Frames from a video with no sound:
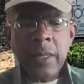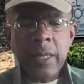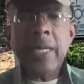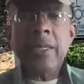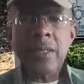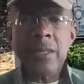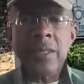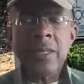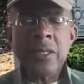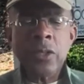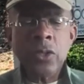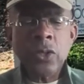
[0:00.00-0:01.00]
Yes.
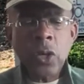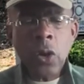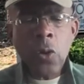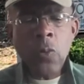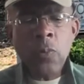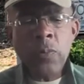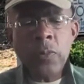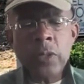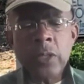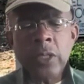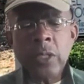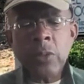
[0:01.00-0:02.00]
So
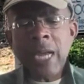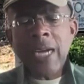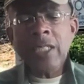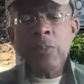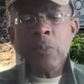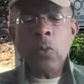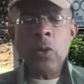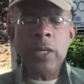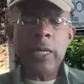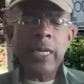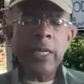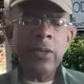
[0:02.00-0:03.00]
she was actually
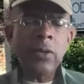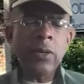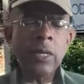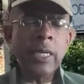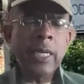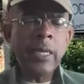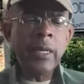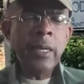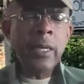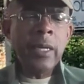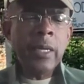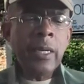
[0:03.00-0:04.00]
born either a
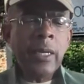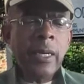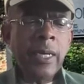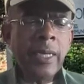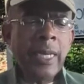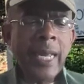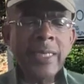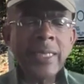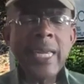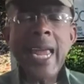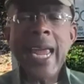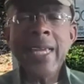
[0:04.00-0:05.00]

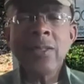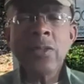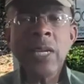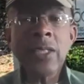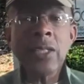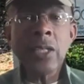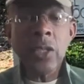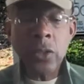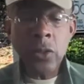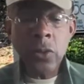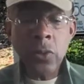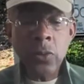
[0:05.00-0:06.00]
Nancy Hayes or Nancy
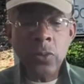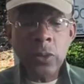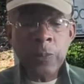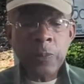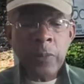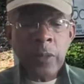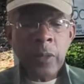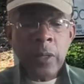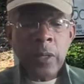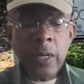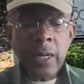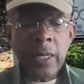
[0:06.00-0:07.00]
Hughes.
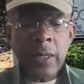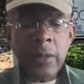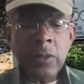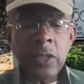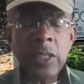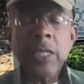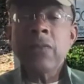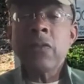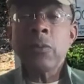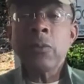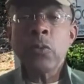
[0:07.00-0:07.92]
She lived from